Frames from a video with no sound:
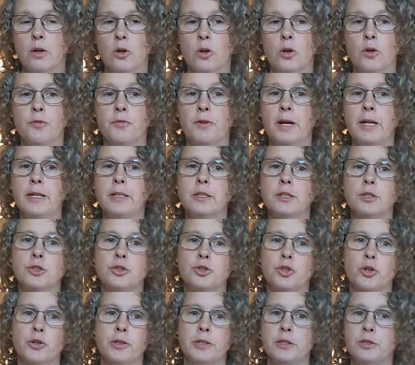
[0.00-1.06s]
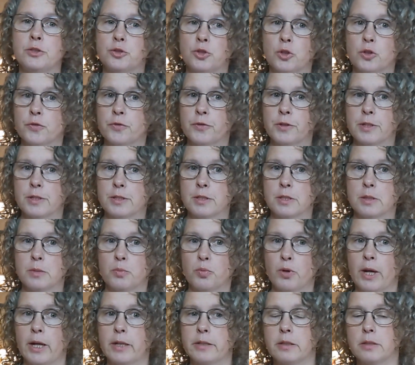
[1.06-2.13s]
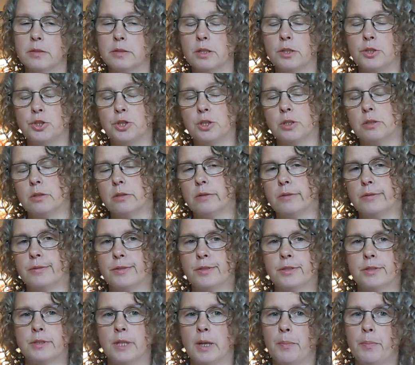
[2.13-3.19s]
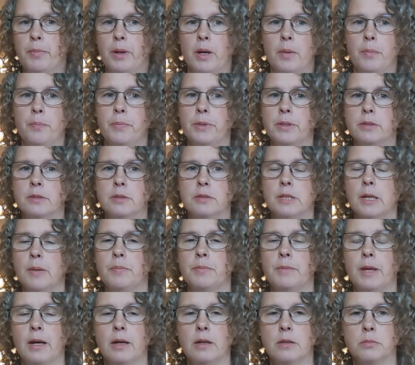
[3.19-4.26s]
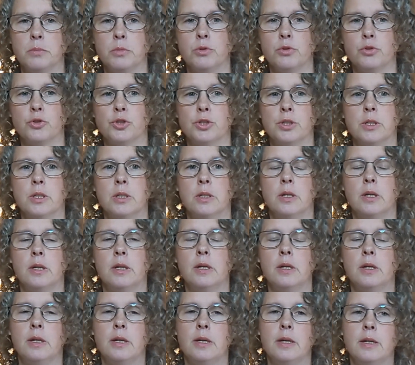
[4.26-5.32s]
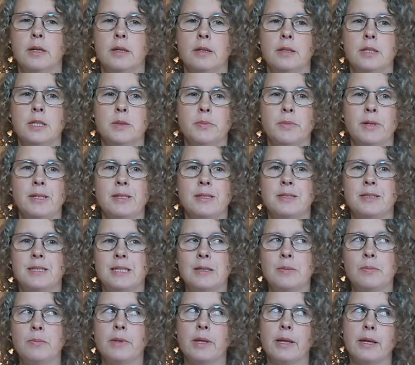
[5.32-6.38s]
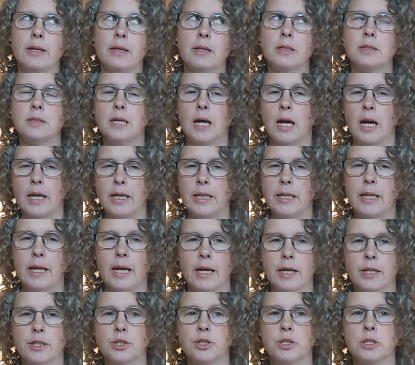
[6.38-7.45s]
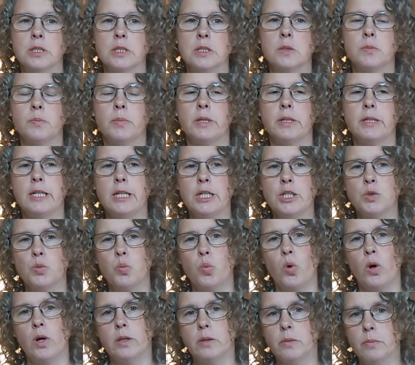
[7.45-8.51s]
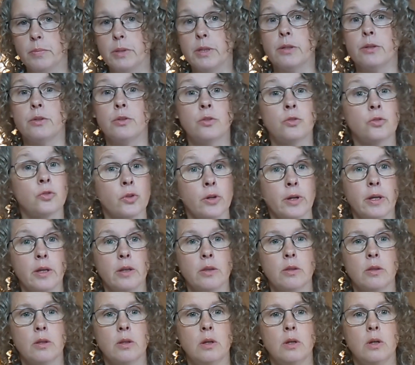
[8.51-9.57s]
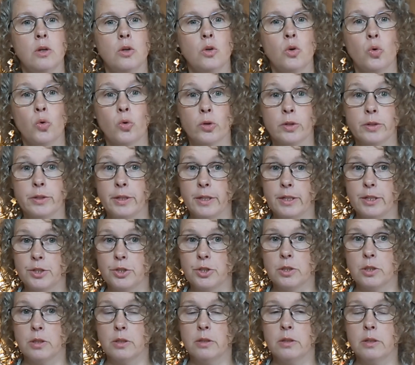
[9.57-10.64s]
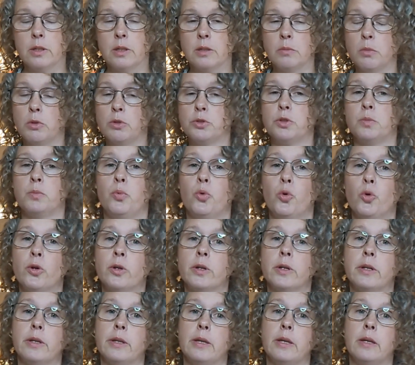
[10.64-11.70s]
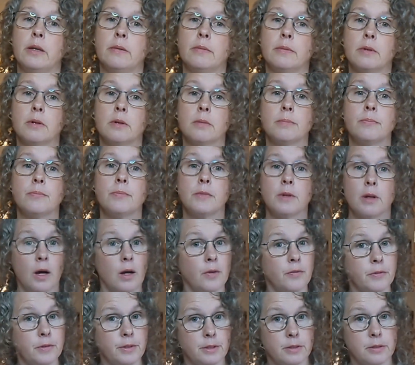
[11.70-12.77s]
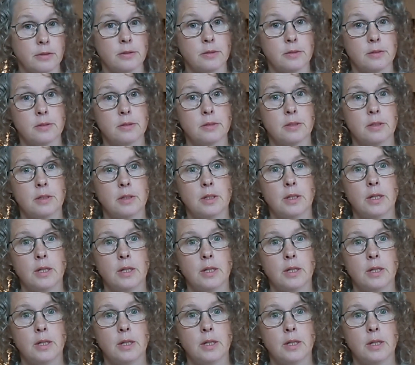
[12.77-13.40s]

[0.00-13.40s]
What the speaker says: Or find a sturdy surface and practice a gentle step up and step down motion. These might seem like tiny actions, but each one builds strength, coordination, and most importantly, confidence.